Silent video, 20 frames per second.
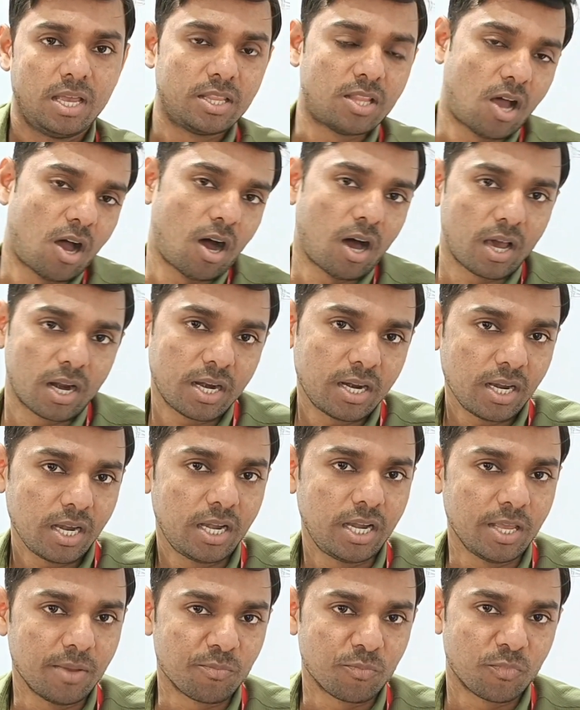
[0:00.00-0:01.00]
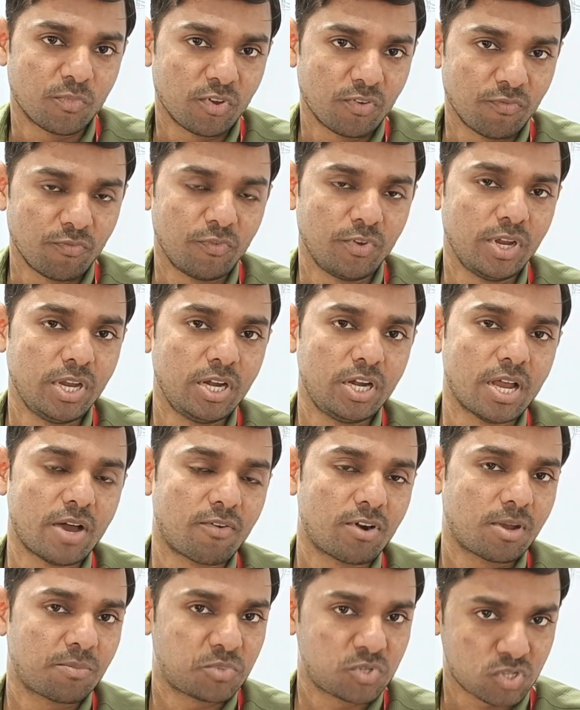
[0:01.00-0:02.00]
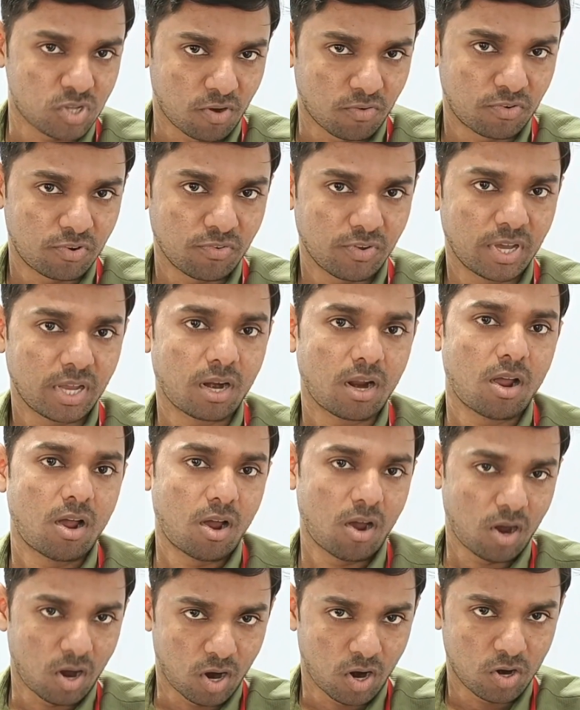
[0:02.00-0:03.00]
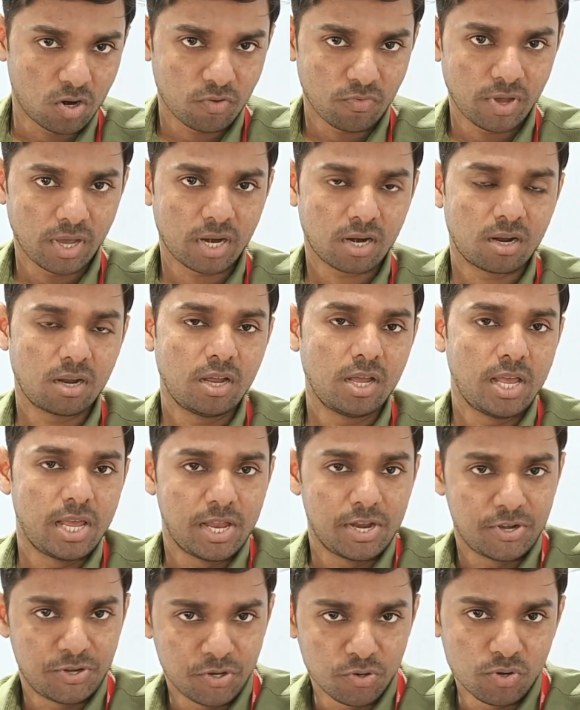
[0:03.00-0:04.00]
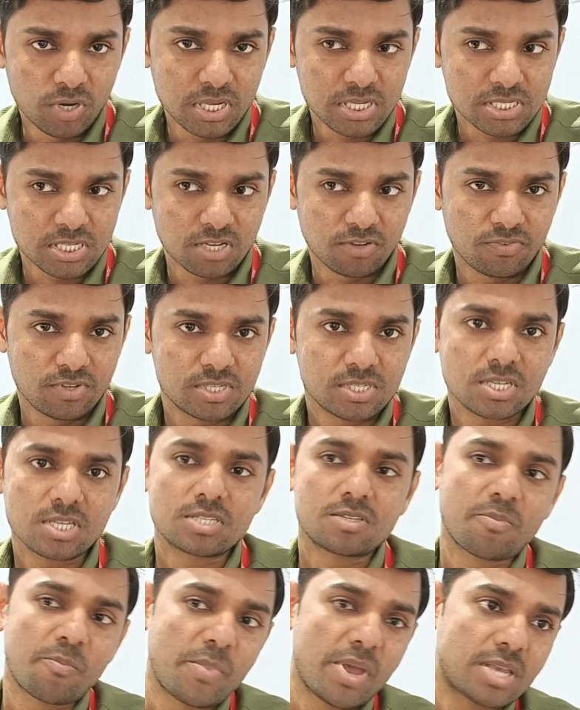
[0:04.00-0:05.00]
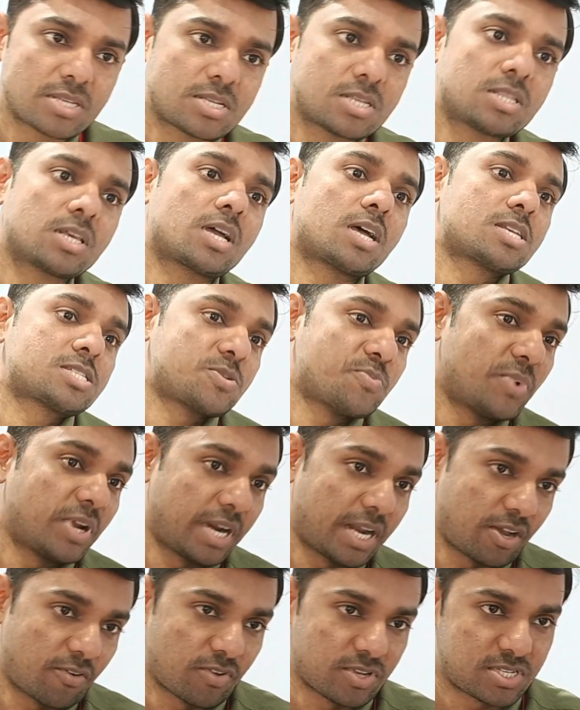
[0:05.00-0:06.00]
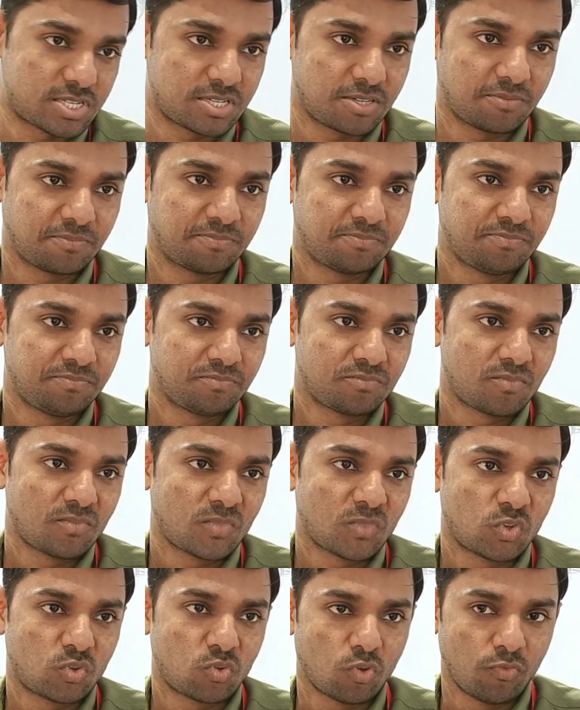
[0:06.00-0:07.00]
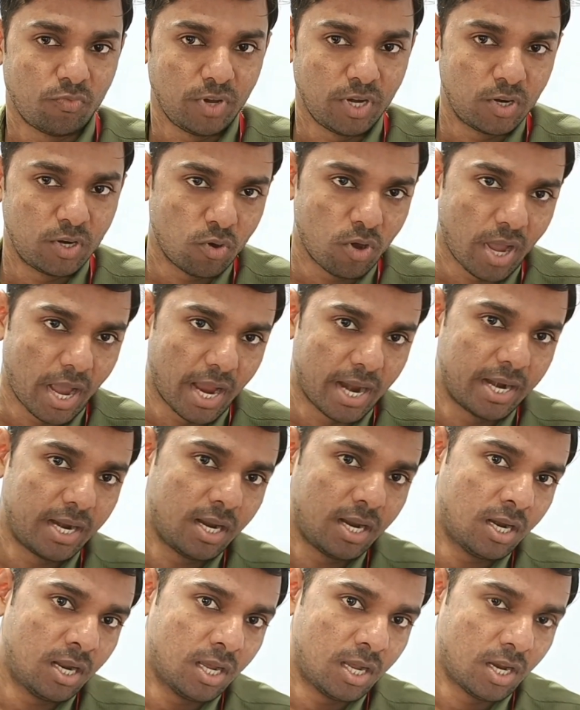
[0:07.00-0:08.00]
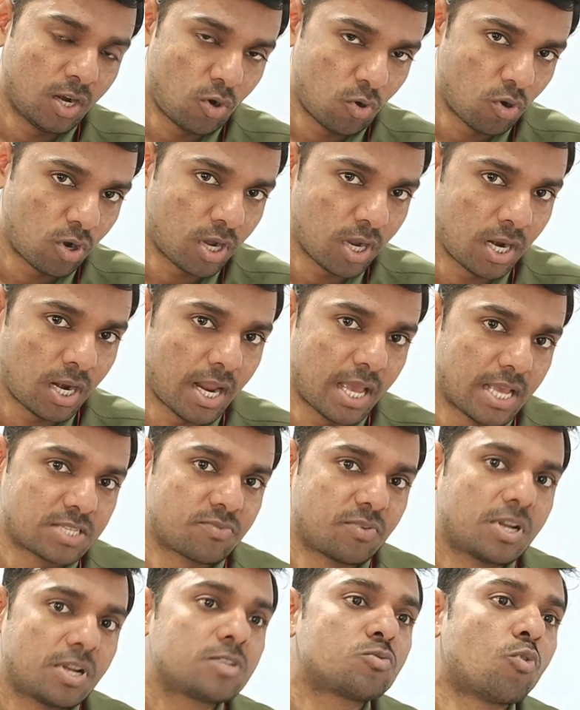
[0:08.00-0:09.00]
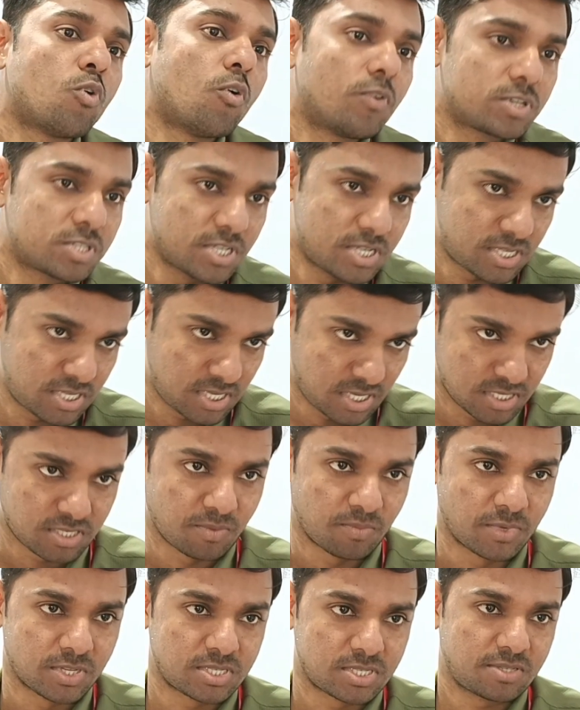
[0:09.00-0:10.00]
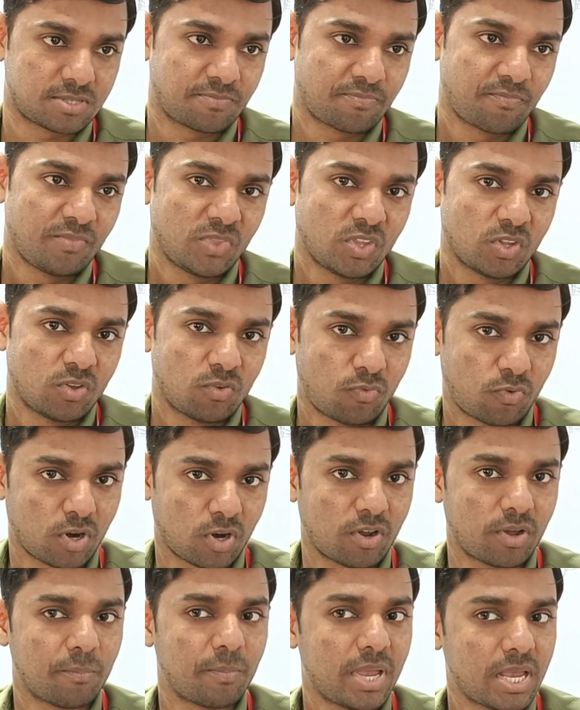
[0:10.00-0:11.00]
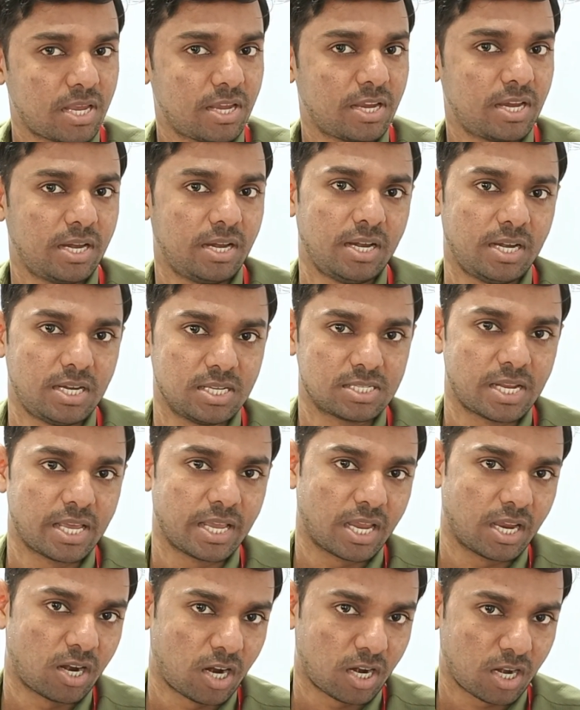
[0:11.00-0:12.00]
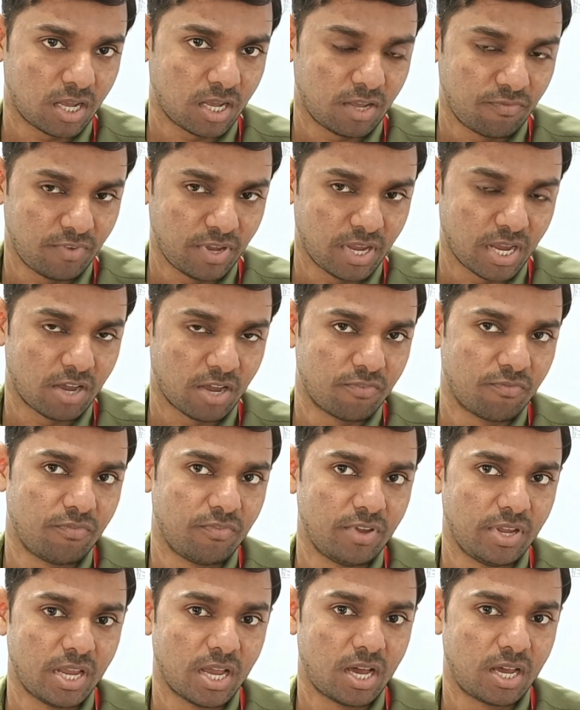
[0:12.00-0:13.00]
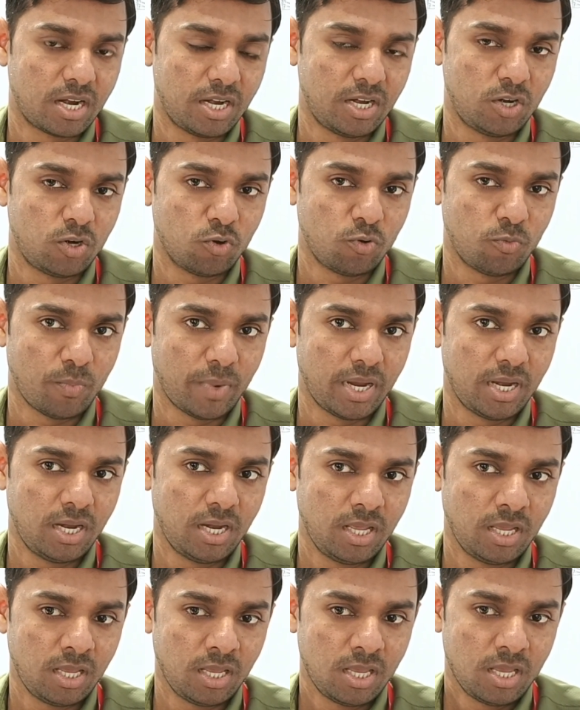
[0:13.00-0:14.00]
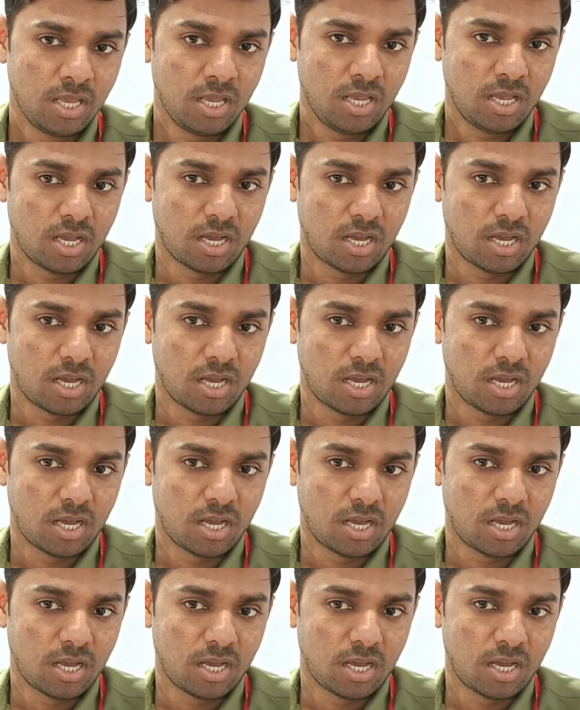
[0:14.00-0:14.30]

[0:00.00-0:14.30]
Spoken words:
The R&D team, we develop software, hardware, tuning services based on the customer request. So we do handle local as well as overseas customers. It is like we are into mainly